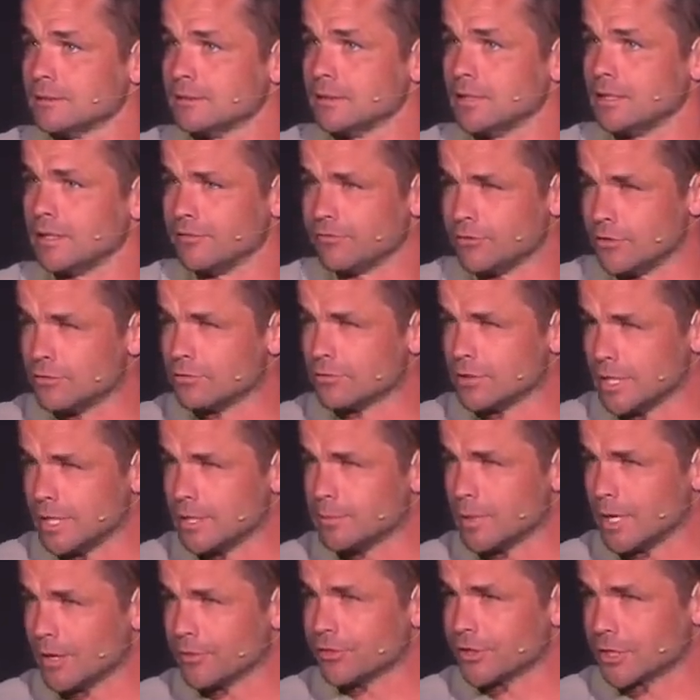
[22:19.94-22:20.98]
And if you read
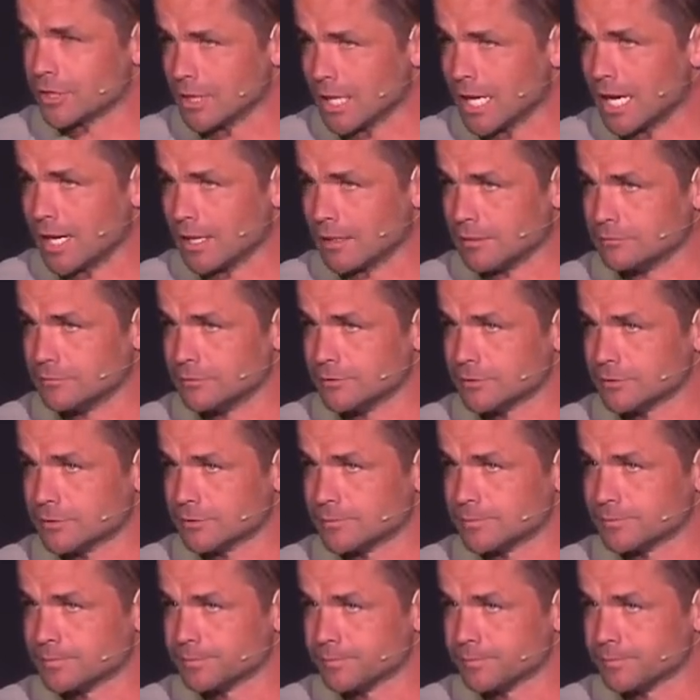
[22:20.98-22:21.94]
about their lives,